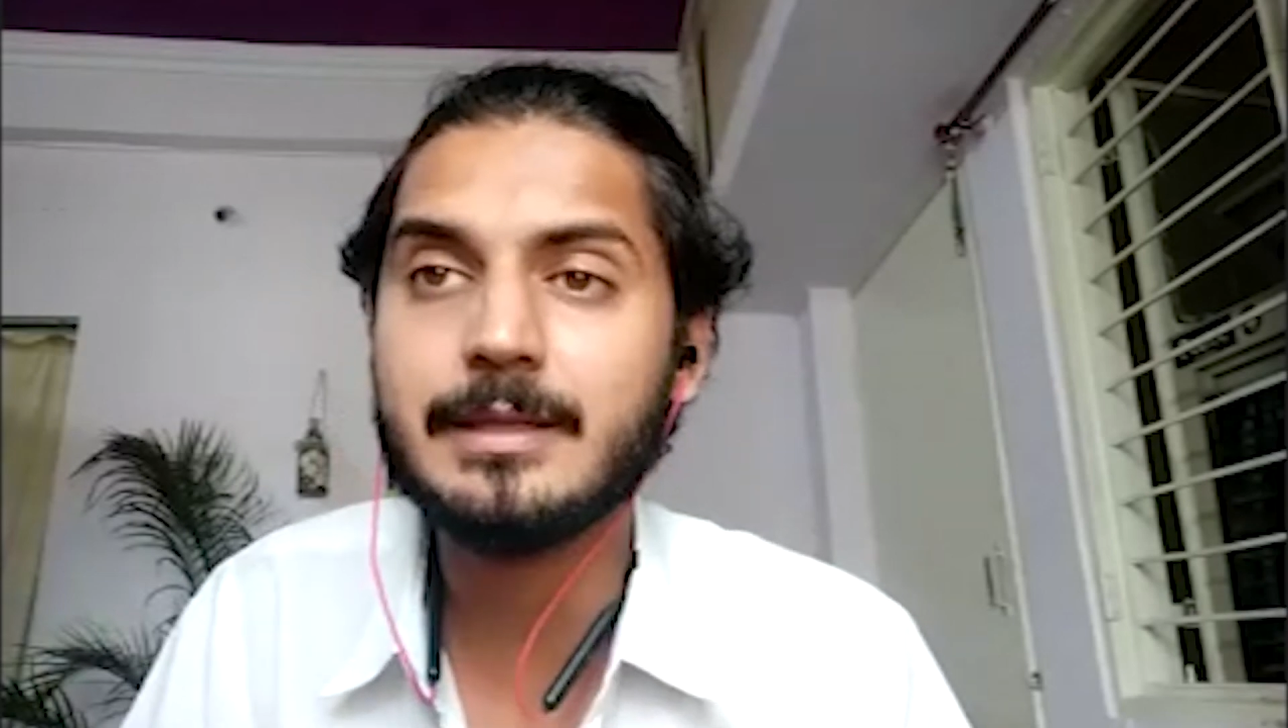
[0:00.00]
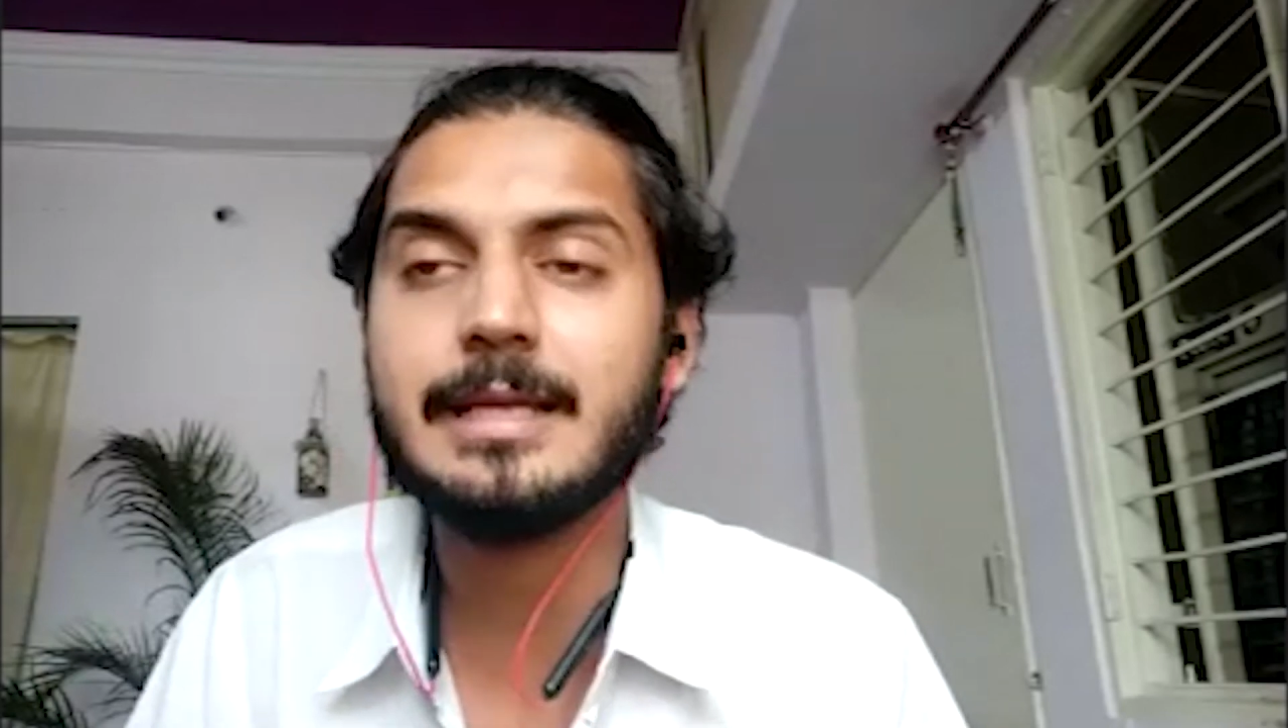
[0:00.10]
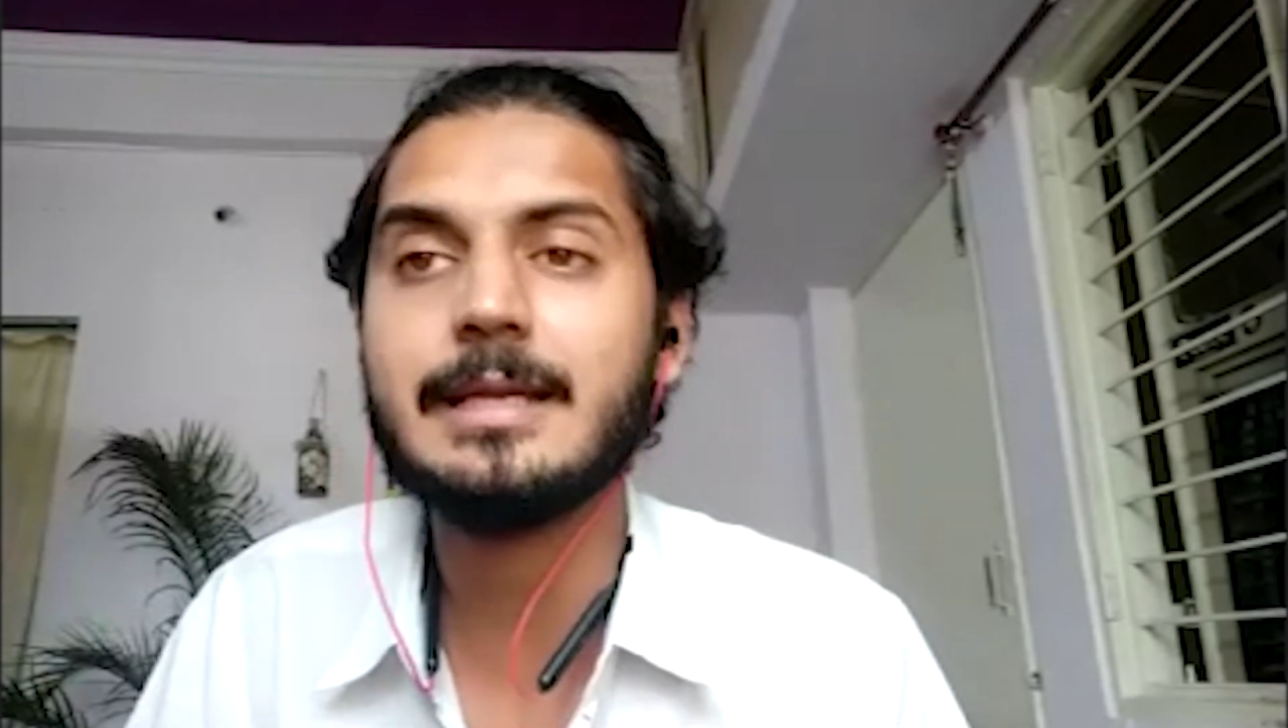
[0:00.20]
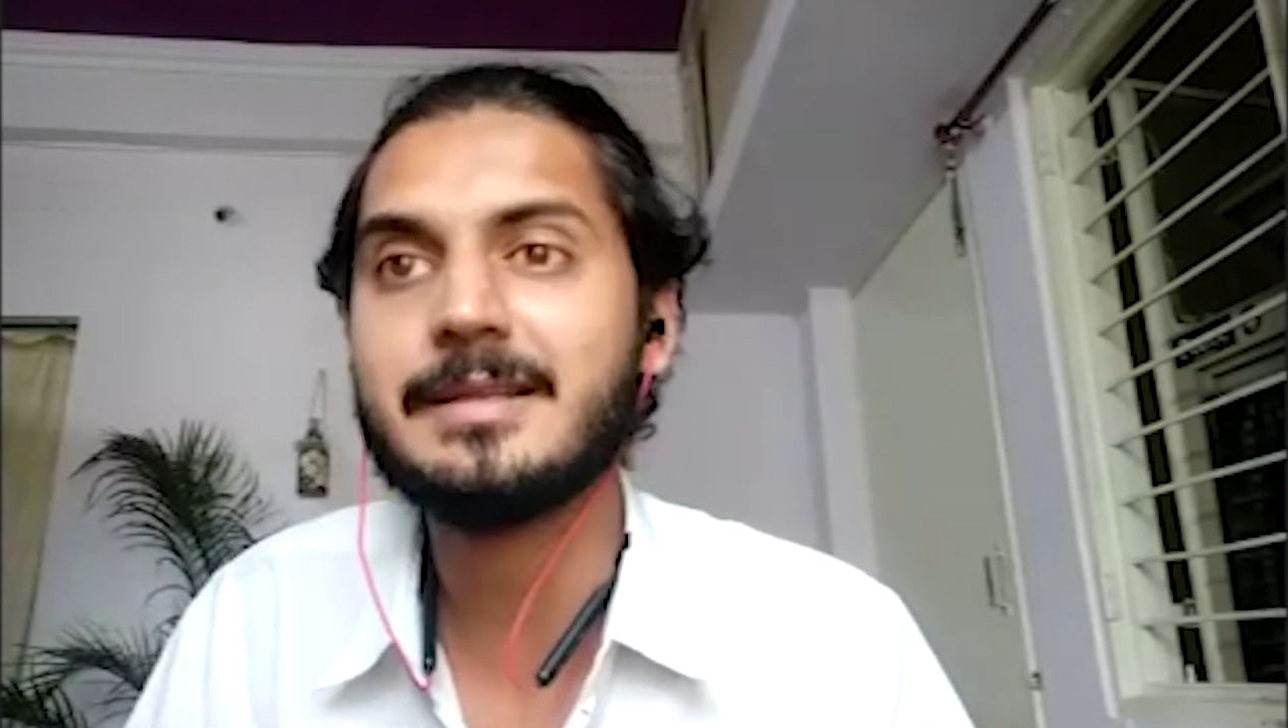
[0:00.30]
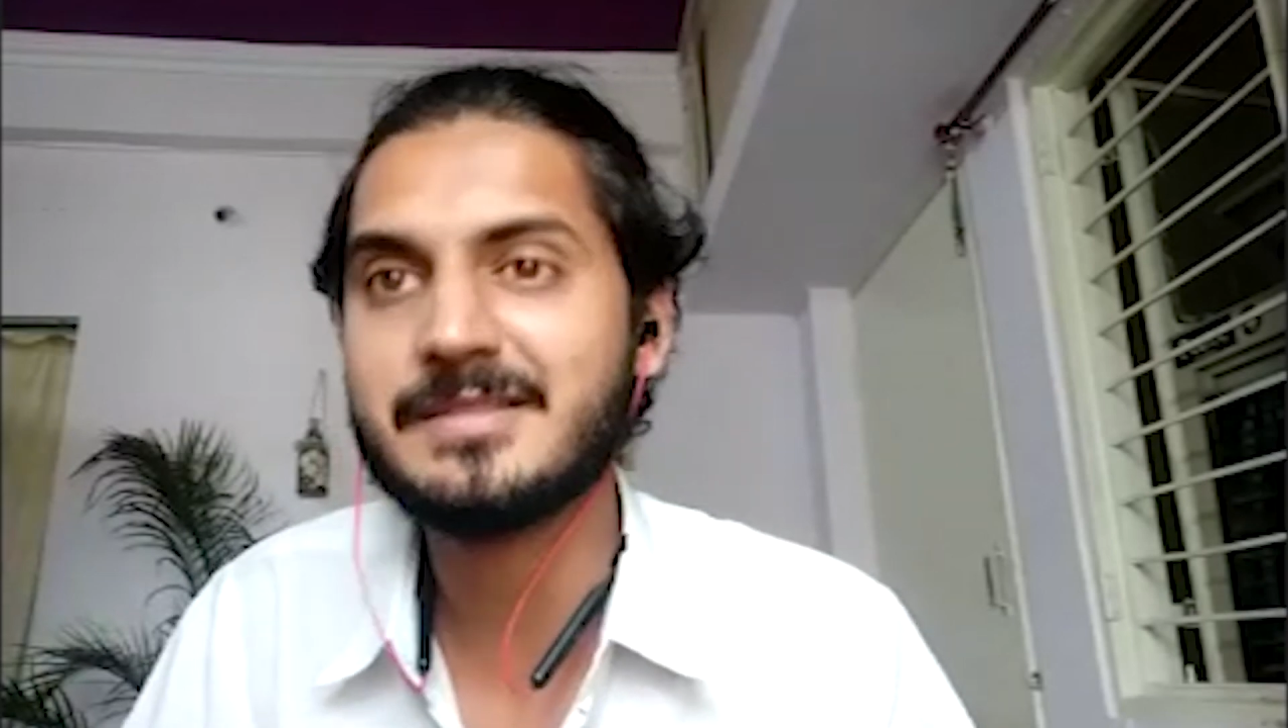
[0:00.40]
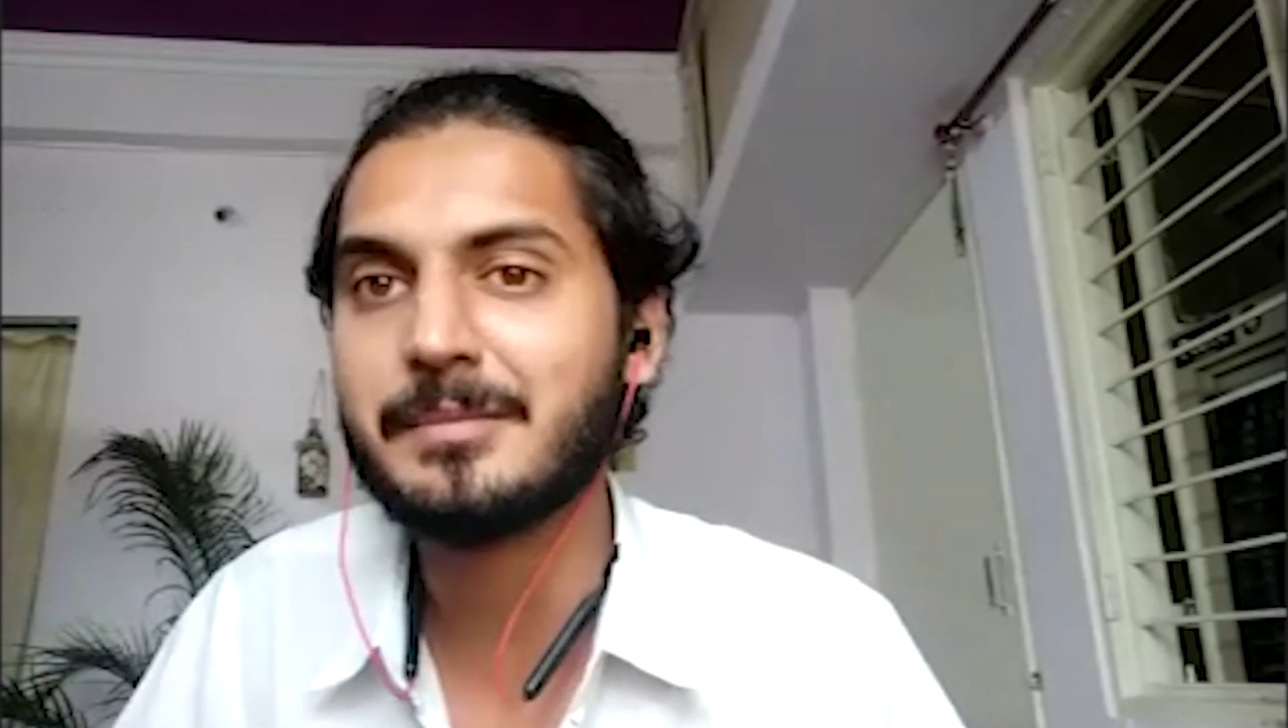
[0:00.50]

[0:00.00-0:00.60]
then it's